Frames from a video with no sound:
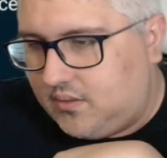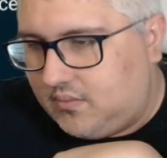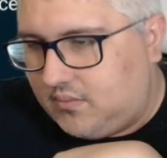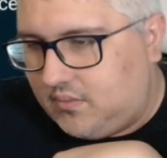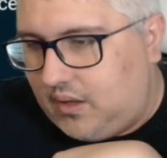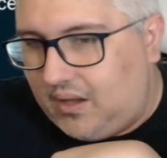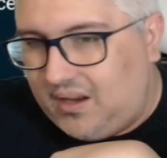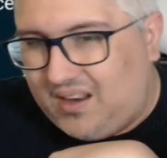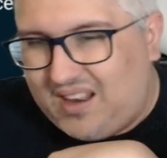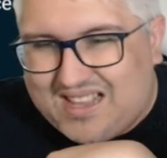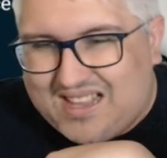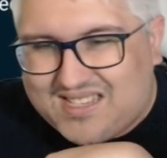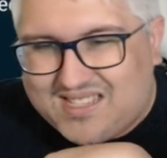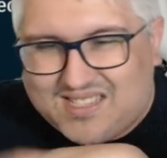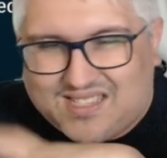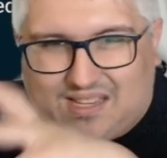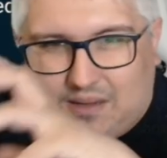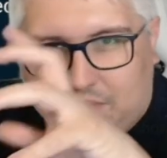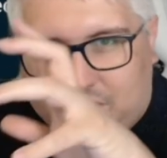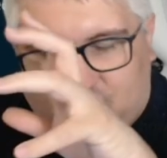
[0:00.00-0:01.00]
Unless it's
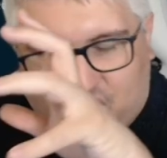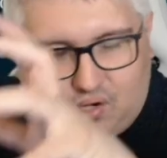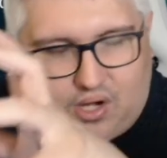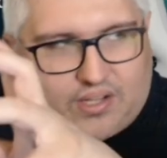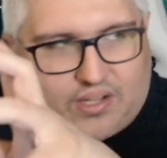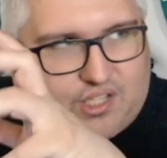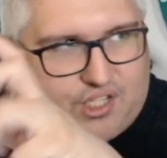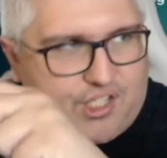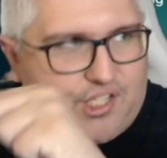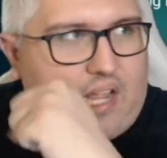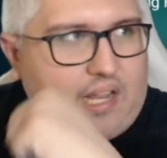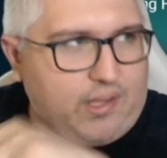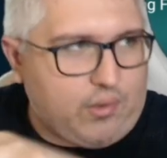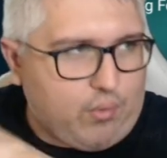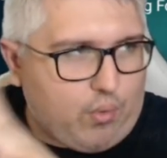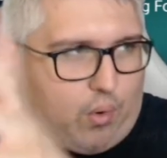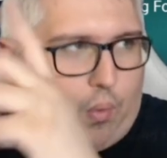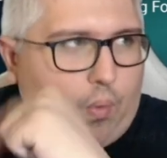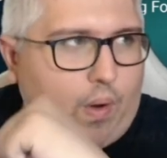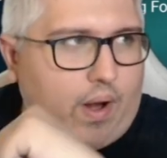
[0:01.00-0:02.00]
some strategy that
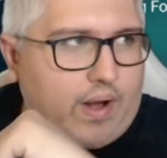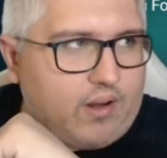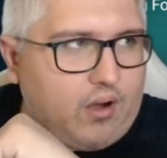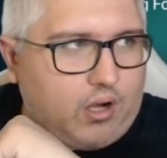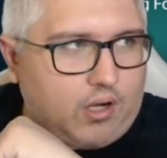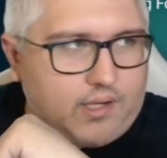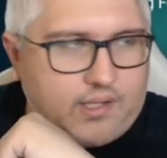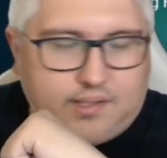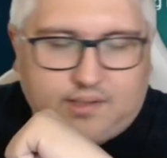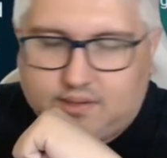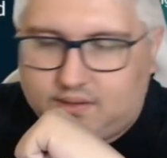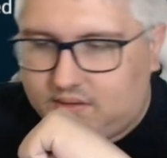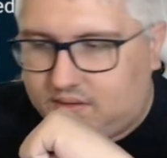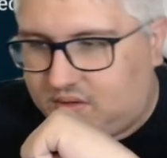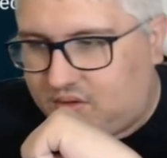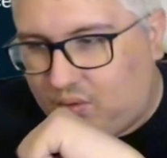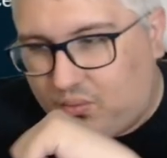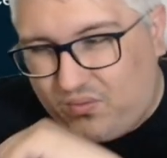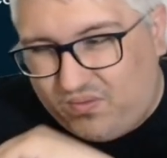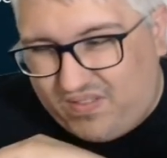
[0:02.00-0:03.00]
you already got it,
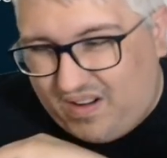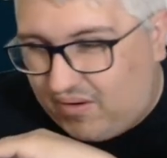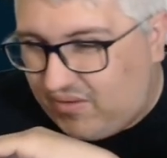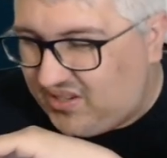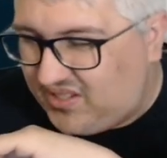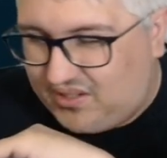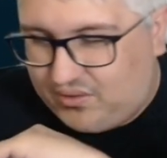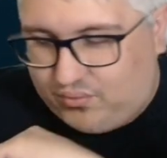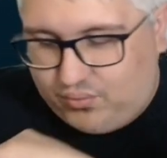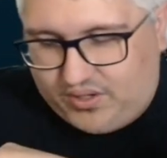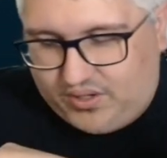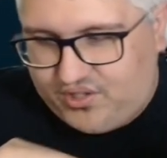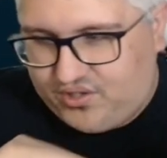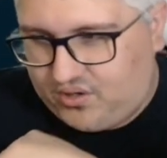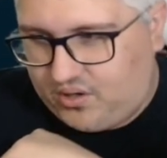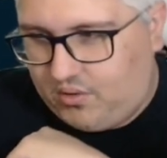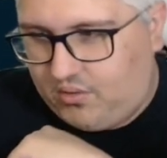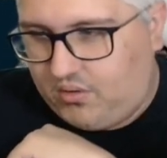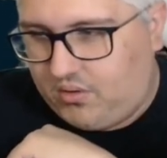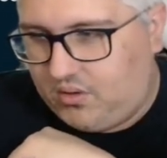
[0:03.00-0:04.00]
so very
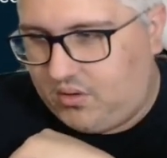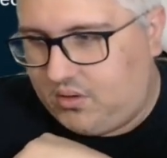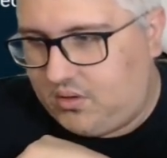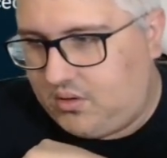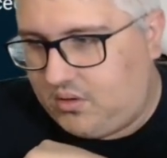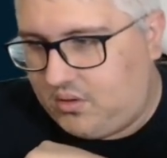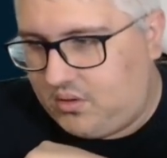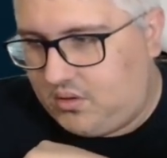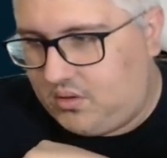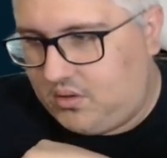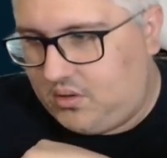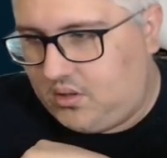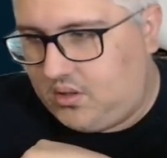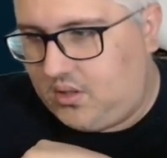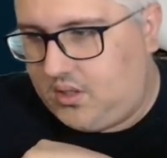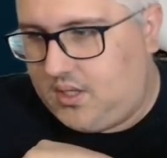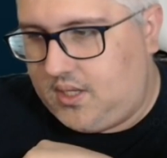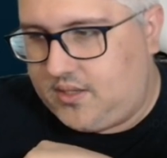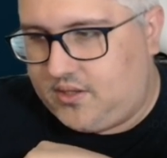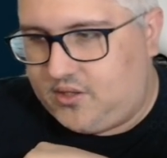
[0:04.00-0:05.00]
situational.
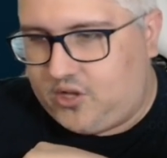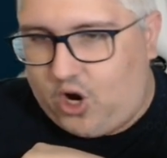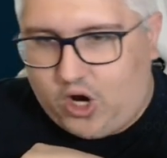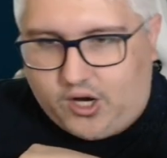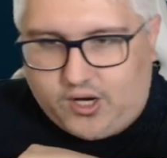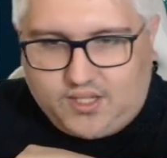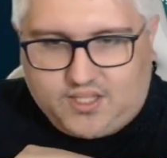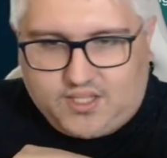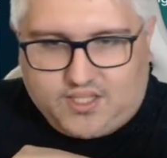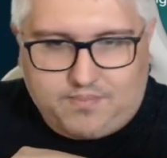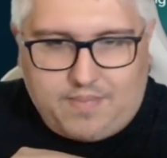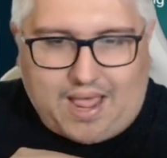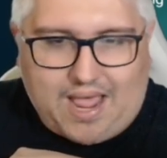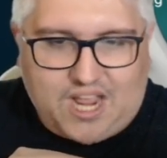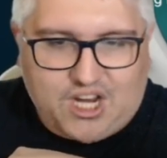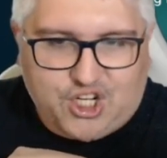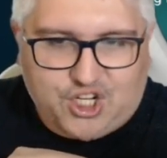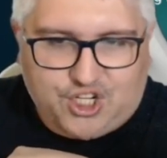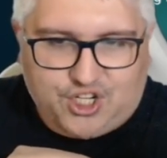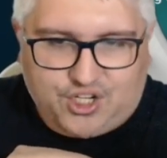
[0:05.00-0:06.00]
Target
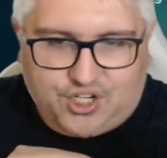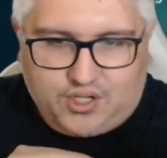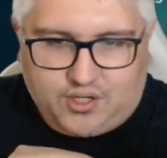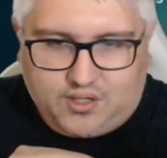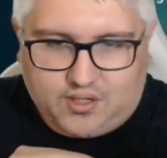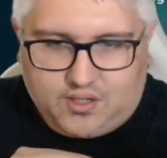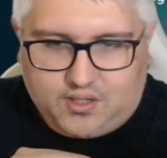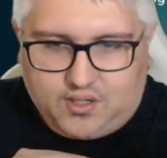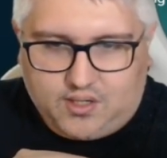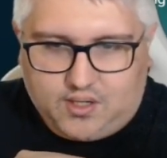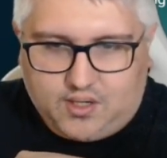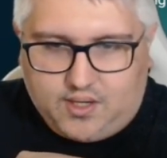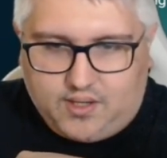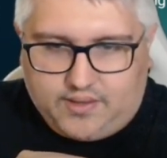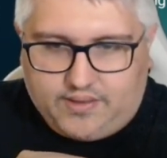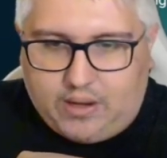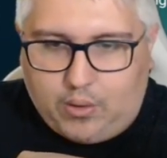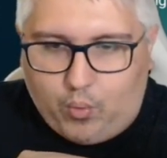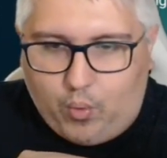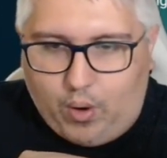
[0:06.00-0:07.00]
smash.
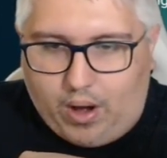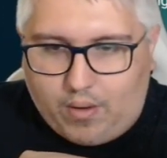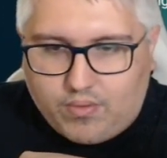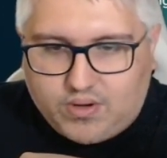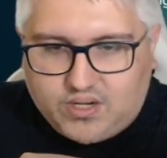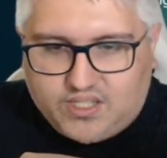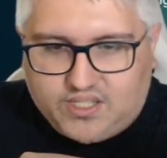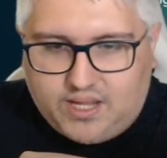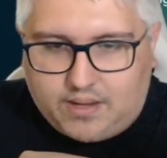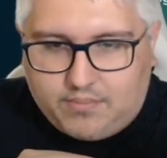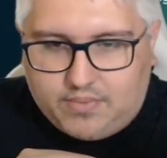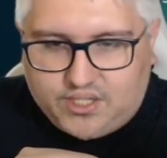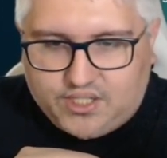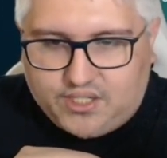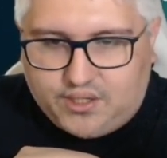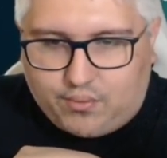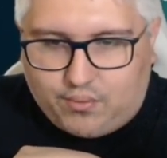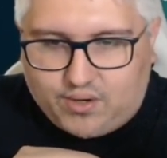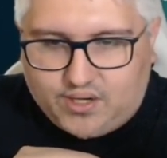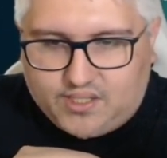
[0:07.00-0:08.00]
The wearer's damage
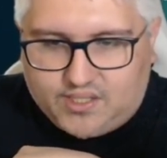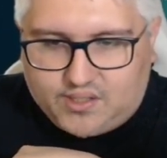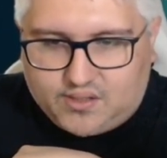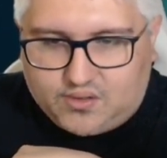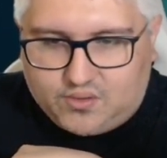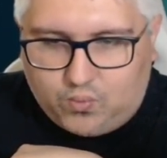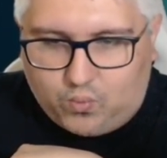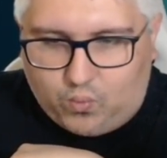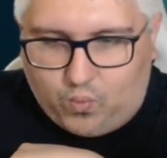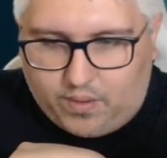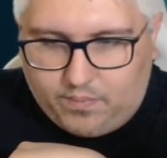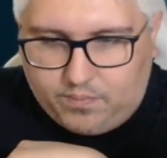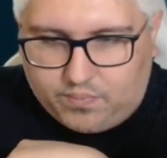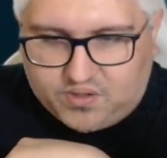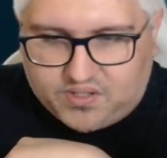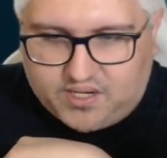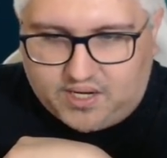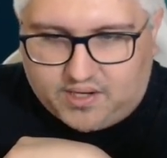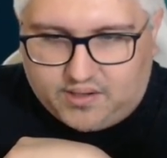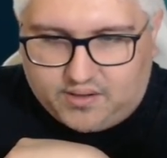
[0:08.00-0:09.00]
increase
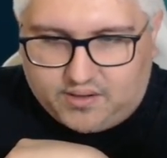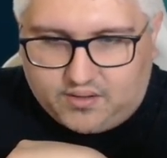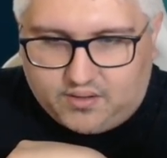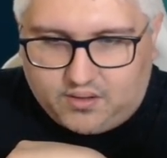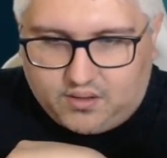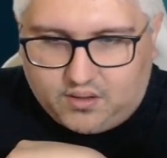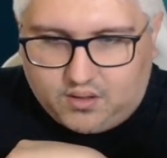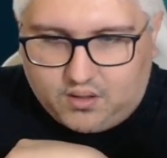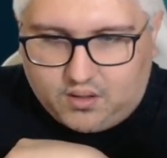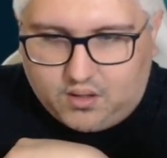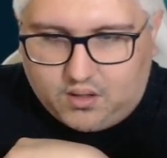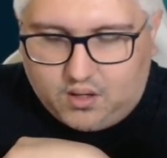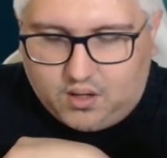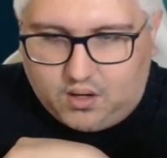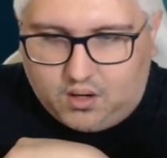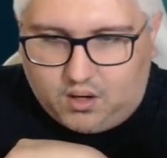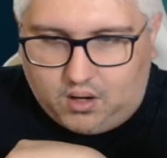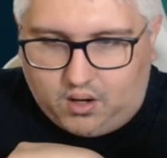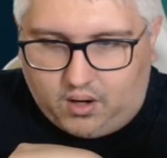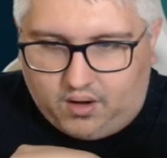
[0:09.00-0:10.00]
1%
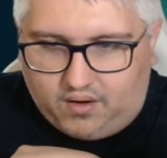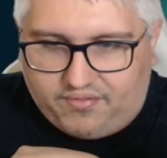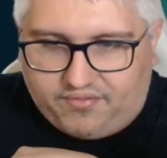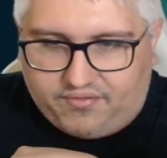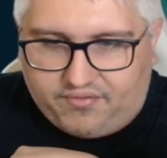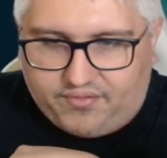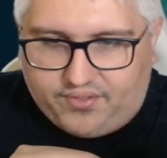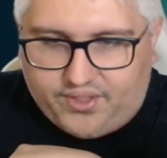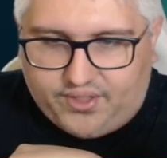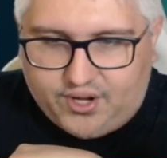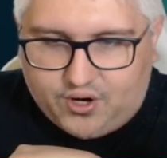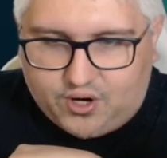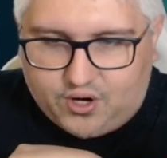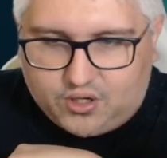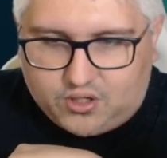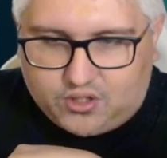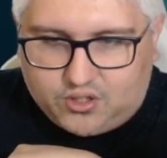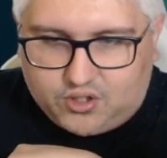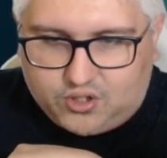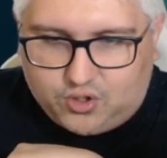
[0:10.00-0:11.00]
of their
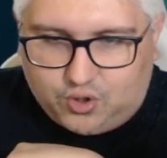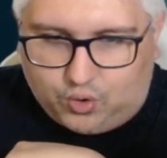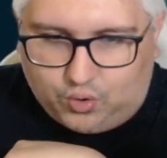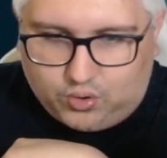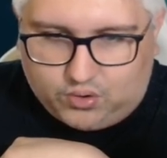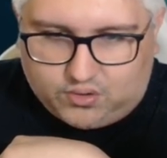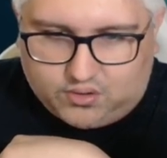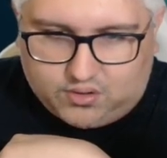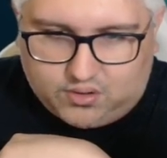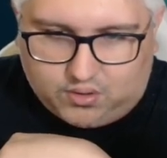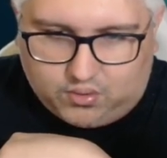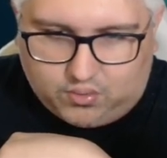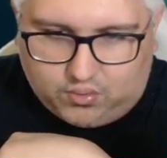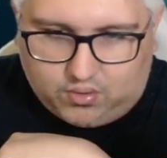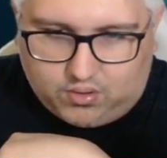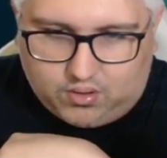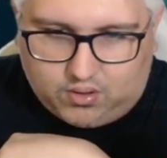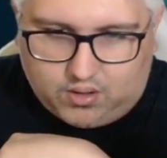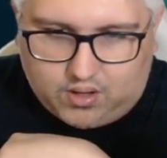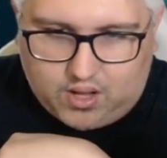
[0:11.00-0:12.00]
total
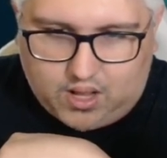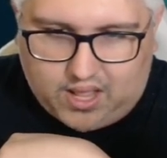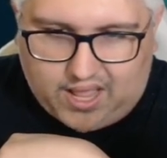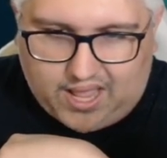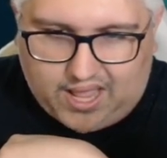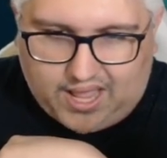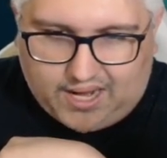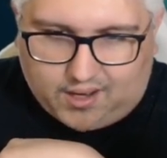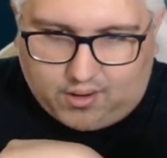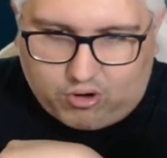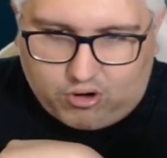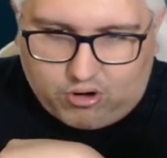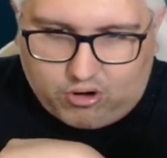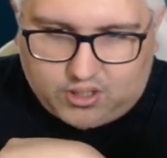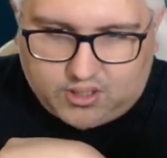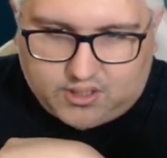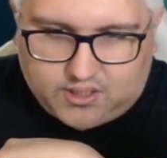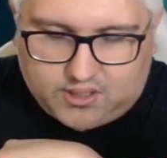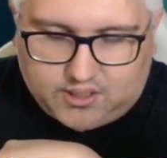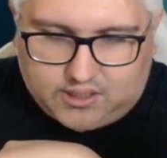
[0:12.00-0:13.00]

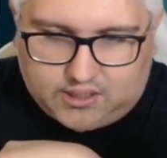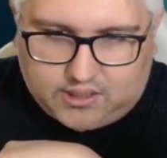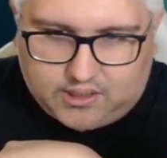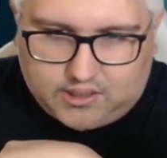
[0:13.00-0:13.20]
accuracy.